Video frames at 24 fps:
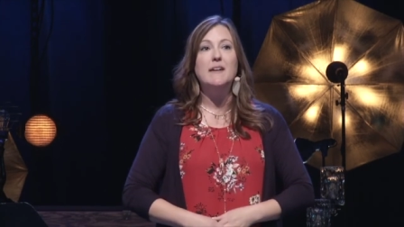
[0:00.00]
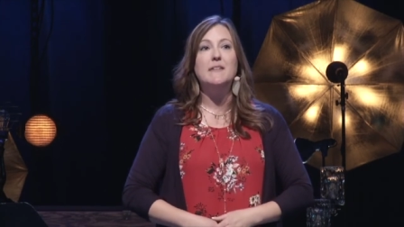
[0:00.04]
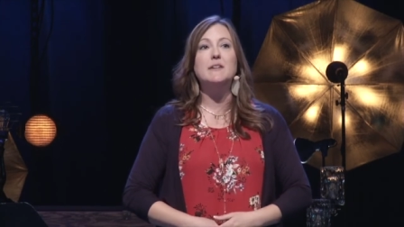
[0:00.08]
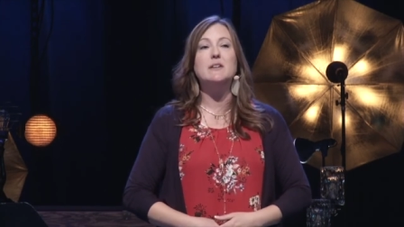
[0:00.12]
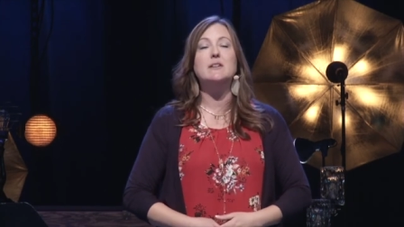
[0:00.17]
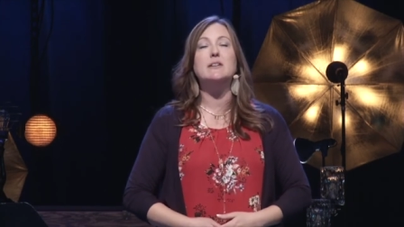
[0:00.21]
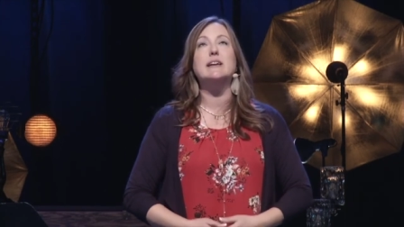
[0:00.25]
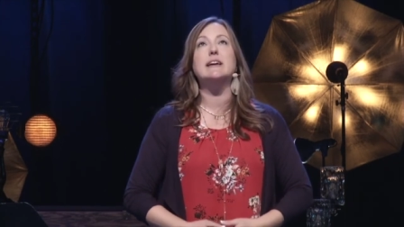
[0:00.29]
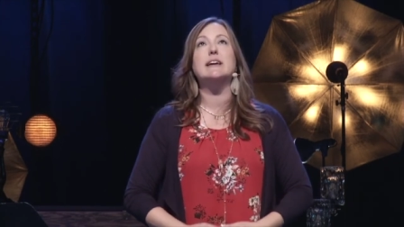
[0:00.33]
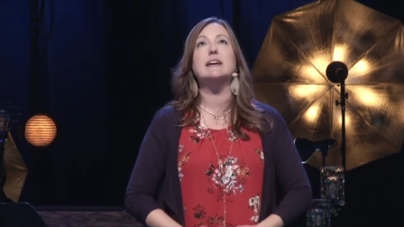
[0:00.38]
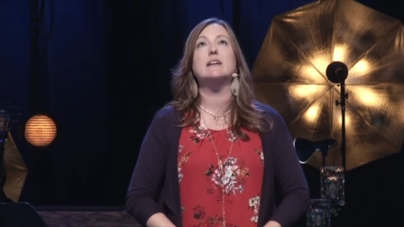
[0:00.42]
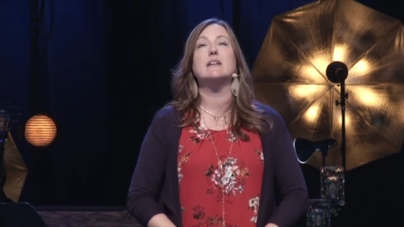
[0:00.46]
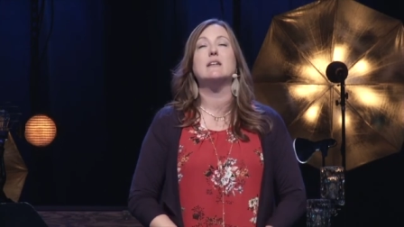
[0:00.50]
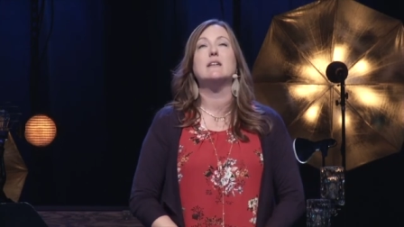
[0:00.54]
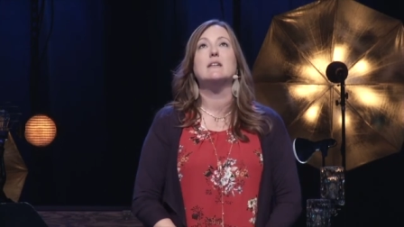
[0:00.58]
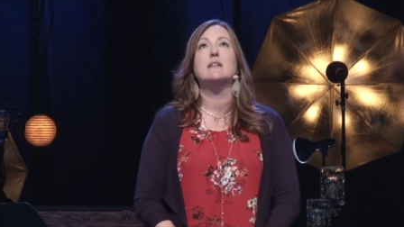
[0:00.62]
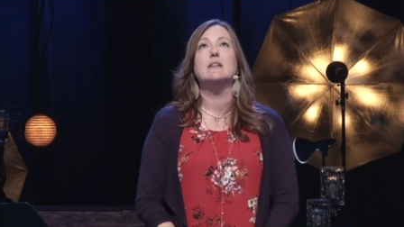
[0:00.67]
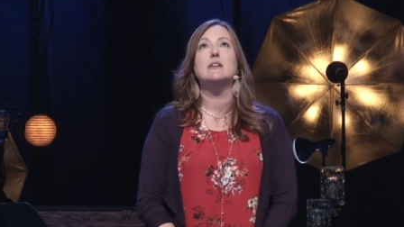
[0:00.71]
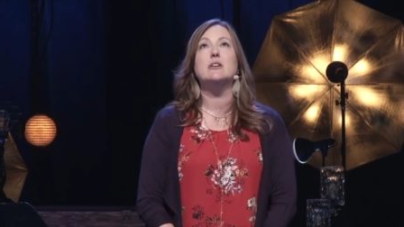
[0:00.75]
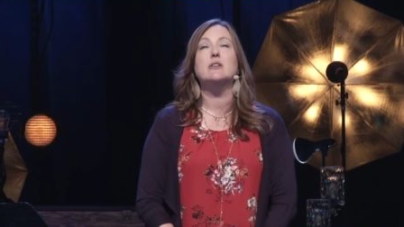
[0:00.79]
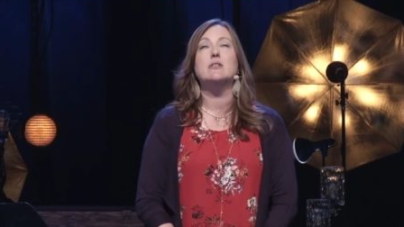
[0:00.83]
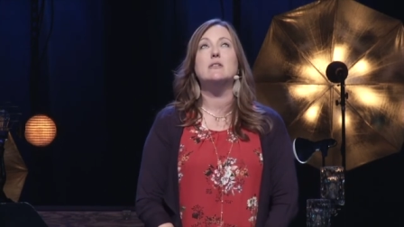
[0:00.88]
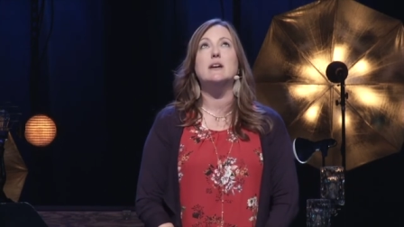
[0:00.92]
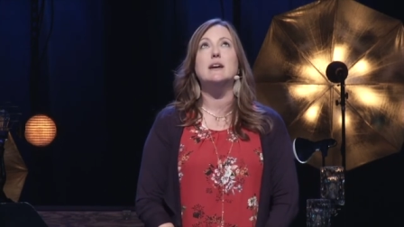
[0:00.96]
they're like,
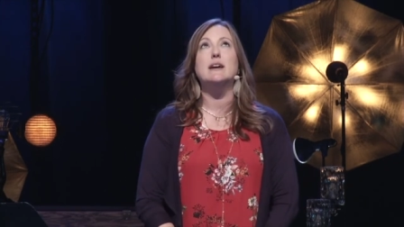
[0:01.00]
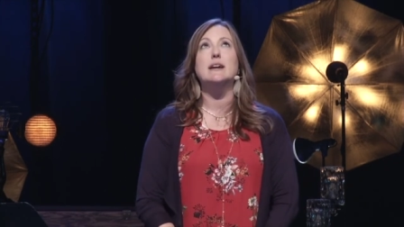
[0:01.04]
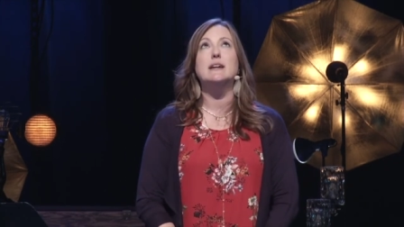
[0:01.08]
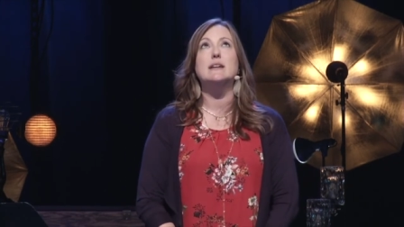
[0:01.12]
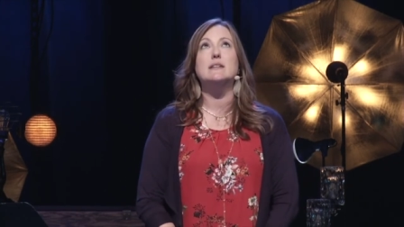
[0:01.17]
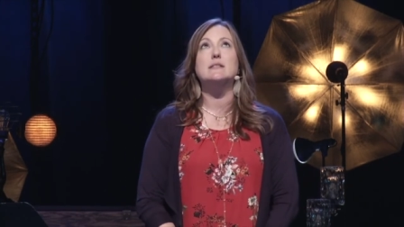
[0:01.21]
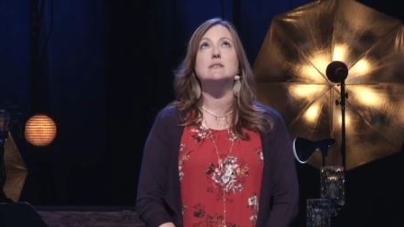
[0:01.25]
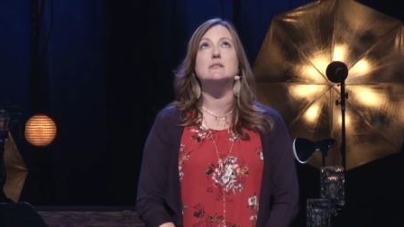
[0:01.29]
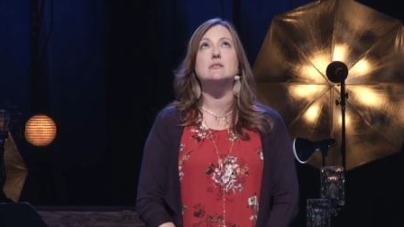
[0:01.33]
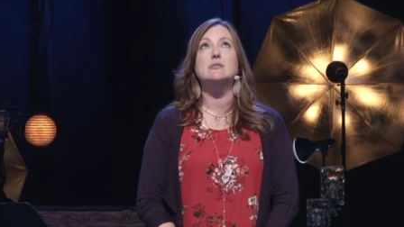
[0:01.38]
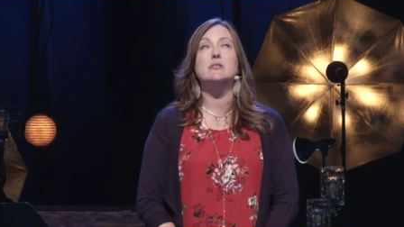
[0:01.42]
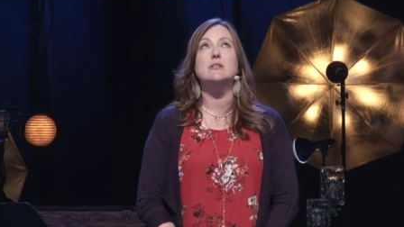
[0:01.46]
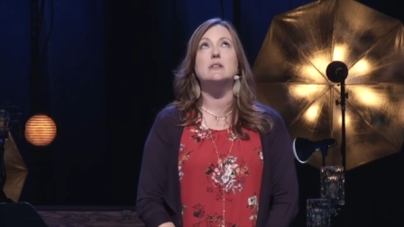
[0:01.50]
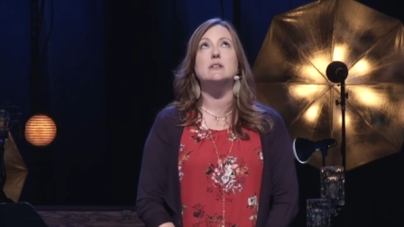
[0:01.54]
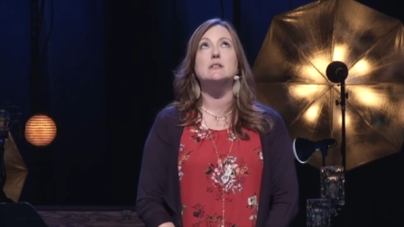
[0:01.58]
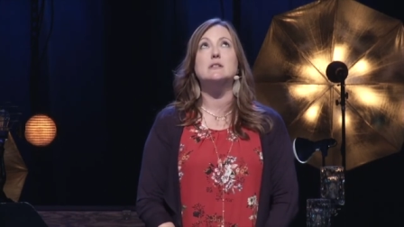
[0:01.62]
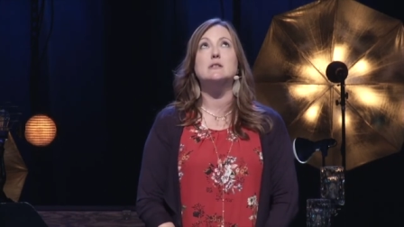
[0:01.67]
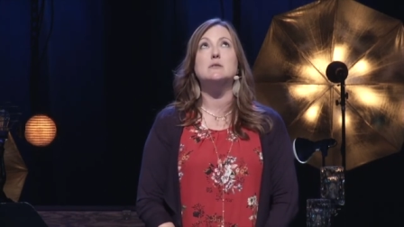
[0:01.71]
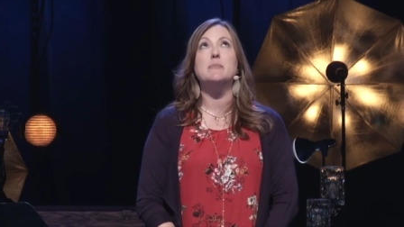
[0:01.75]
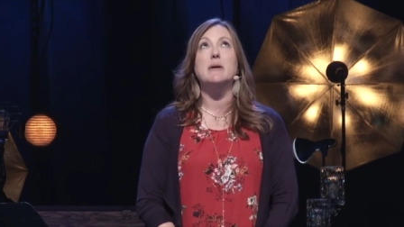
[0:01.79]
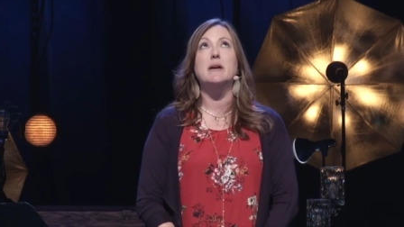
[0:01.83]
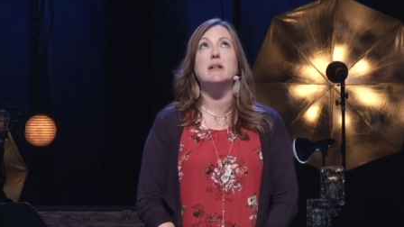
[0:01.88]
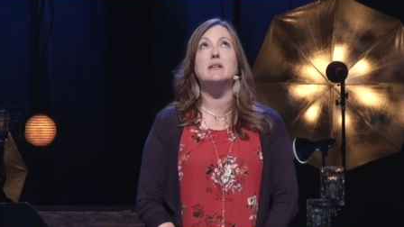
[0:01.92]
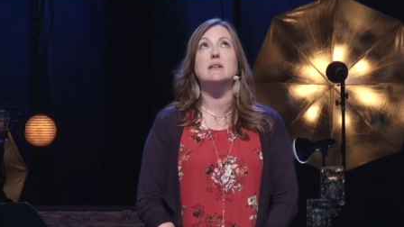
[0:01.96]
You're nice, you're good
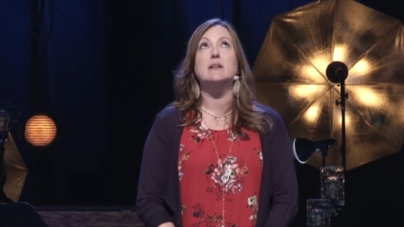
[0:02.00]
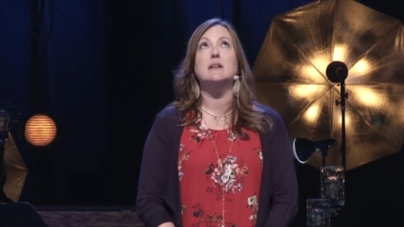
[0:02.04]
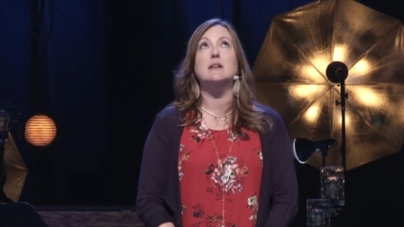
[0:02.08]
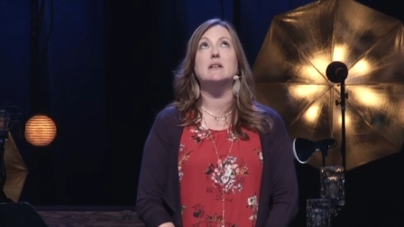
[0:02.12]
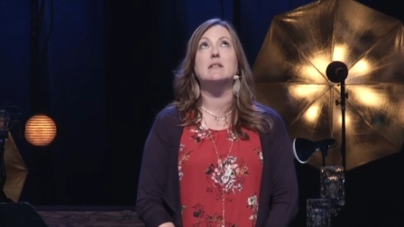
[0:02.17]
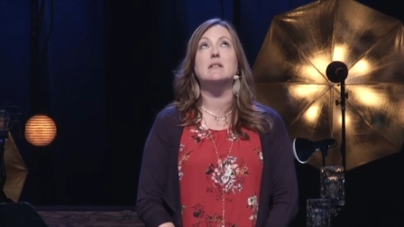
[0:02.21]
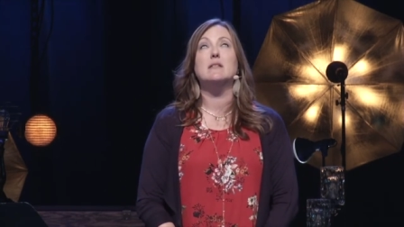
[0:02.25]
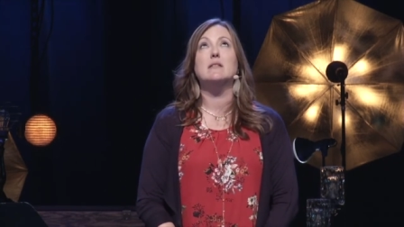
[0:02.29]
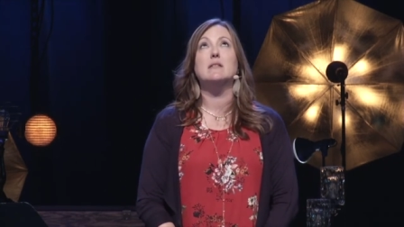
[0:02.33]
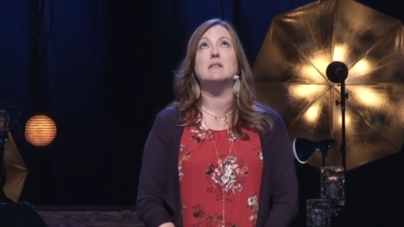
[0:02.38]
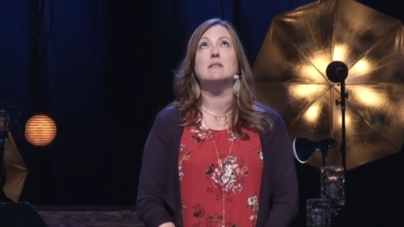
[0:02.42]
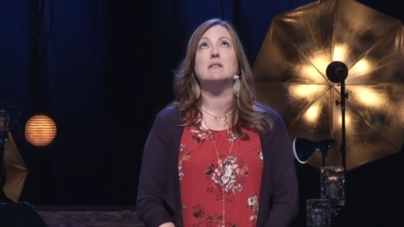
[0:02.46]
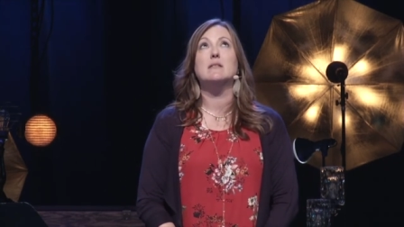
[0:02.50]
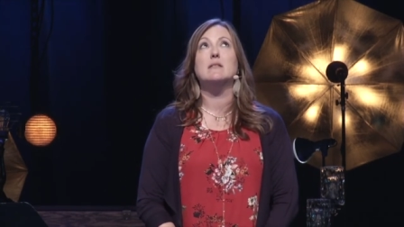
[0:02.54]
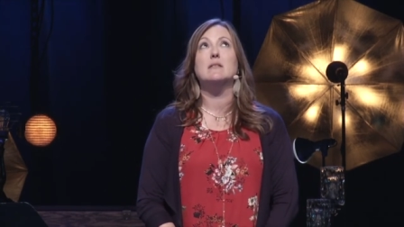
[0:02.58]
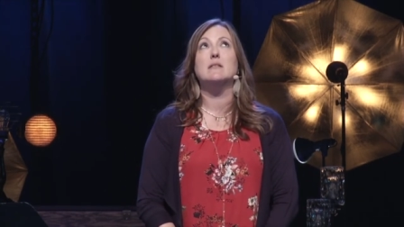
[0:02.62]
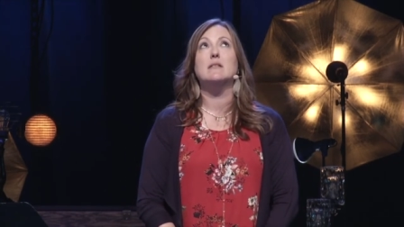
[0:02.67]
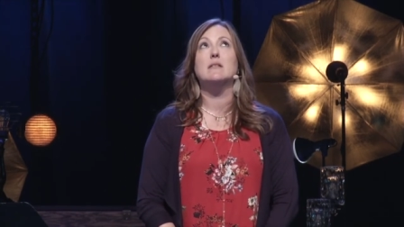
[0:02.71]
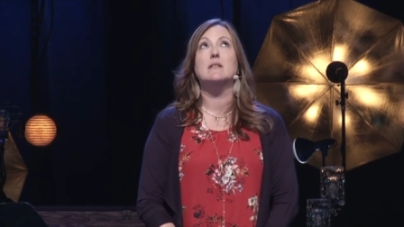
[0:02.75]
at spelling,